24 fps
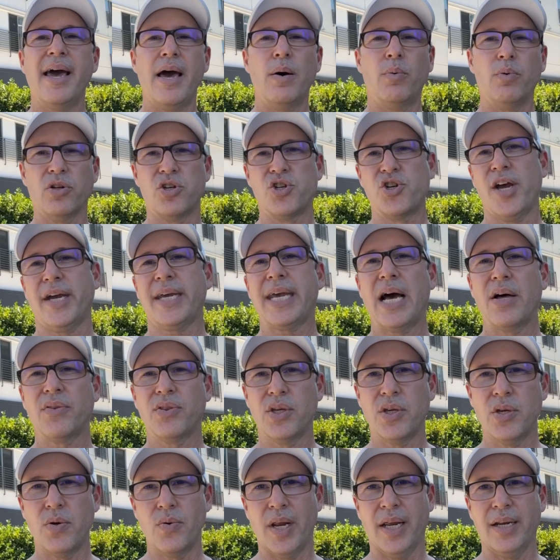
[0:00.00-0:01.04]
and we'll check out the
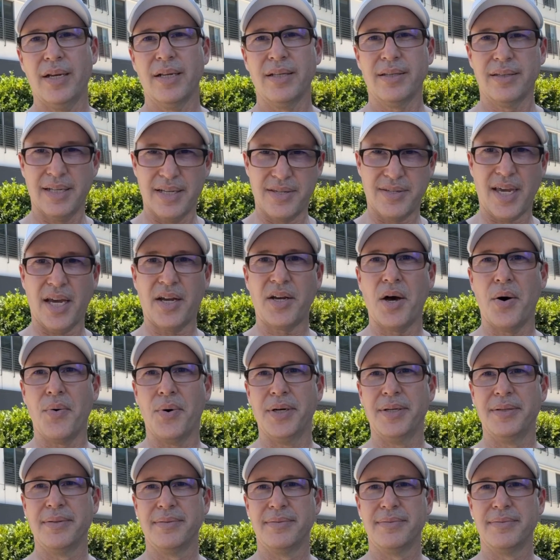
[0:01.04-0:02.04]
unit. Let's get going.